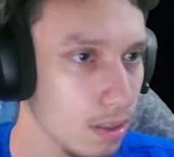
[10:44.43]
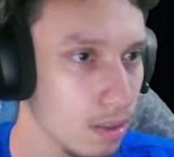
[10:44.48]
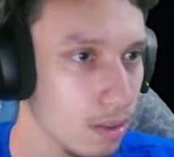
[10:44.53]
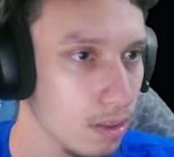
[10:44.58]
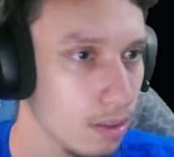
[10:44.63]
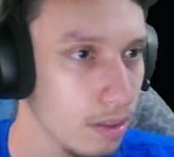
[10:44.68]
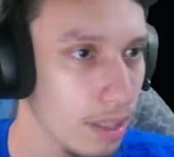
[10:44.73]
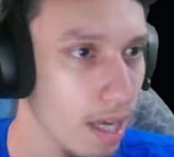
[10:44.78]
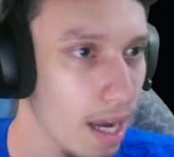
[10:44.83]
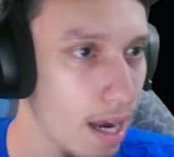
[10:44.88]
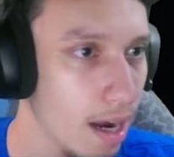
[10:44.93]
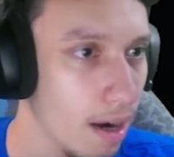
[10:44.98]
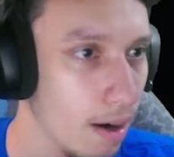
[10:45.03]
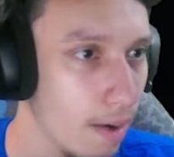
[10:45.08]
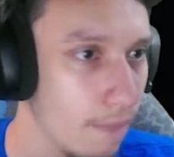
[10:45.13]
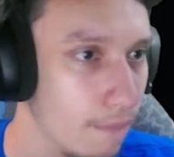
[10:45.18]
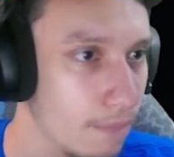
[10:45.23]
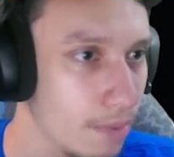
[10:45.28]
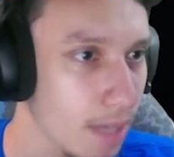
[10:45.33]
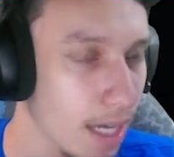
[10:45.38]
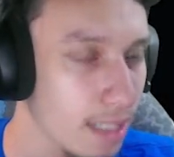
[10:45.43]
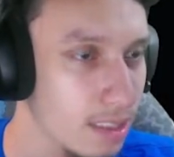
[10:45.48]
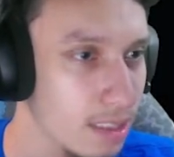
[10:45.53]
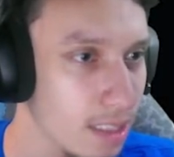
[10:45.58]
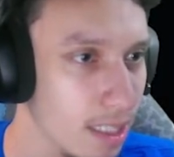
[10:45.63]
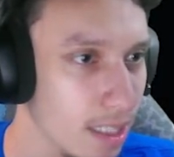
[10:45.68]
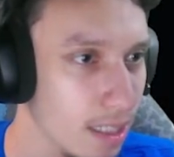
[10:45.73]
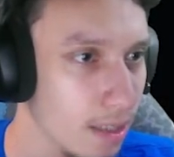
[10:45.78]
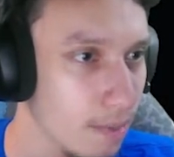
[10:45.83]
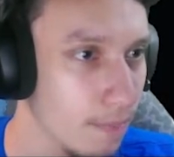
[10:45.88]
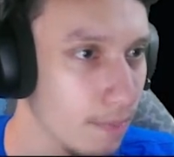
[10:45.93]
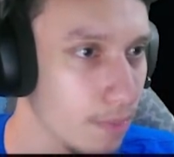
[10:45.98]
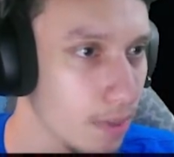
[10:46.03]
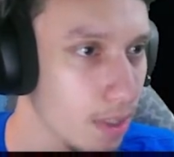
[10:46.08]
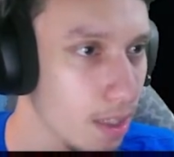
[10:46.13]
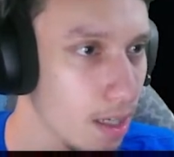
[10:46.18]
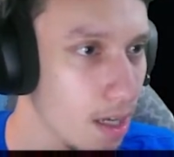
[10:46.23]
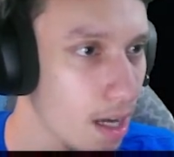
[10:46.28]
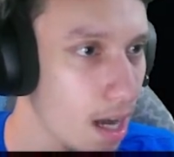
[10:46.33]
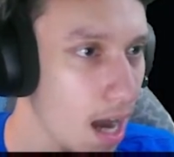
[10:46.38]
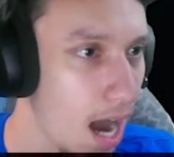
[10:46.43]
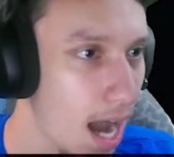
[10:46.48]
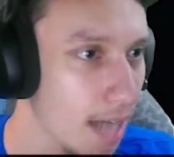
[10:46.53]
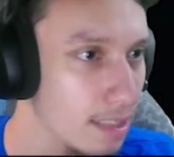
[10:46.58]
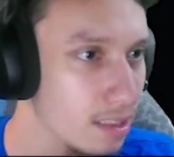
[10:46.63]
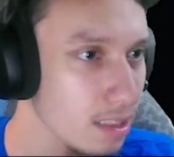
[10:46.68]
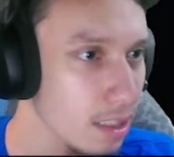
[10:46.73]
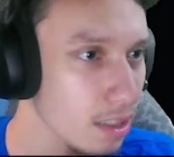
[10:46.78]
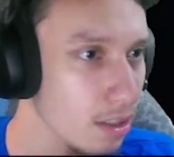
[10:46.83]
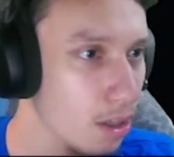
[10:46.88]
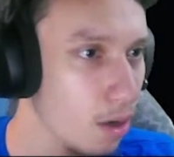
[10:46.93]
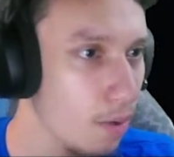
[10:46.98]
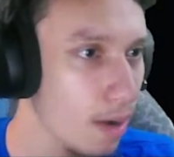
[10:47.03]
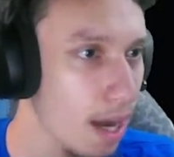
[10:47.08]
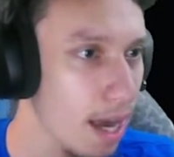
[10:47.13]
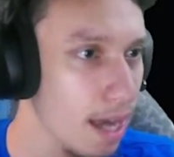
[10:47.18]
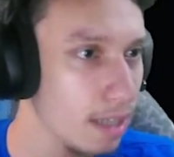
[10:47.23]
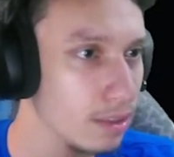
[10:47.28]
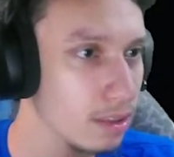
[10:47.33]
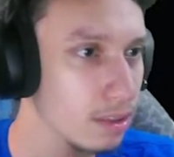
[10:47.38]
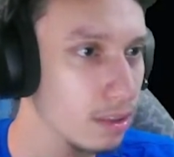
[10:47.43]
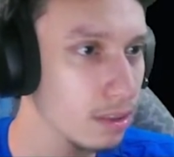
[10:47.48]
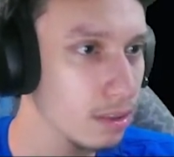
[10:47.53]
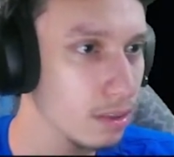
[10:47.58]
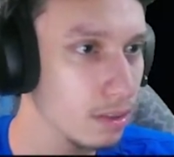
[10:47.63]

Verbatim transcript: There! I see him! I see your ass!